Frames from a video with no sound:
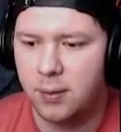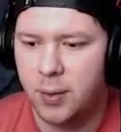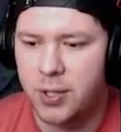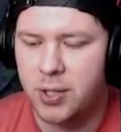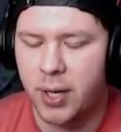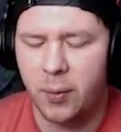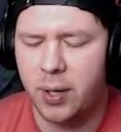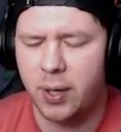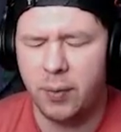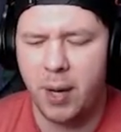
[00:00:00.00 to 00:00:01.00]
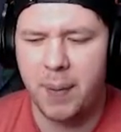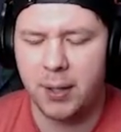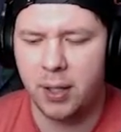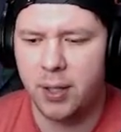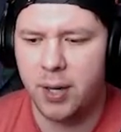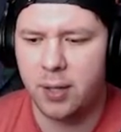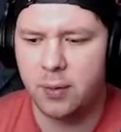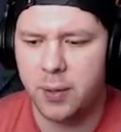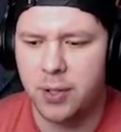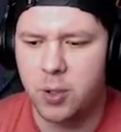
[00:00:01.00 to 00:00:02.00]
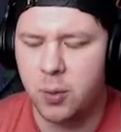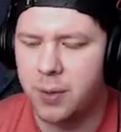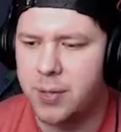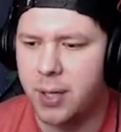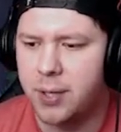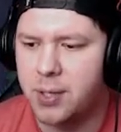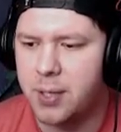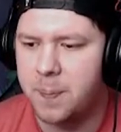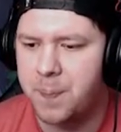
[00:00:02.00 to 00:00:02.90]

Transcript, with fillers: We just luck we we got bad luck there with the two wolves, honestly.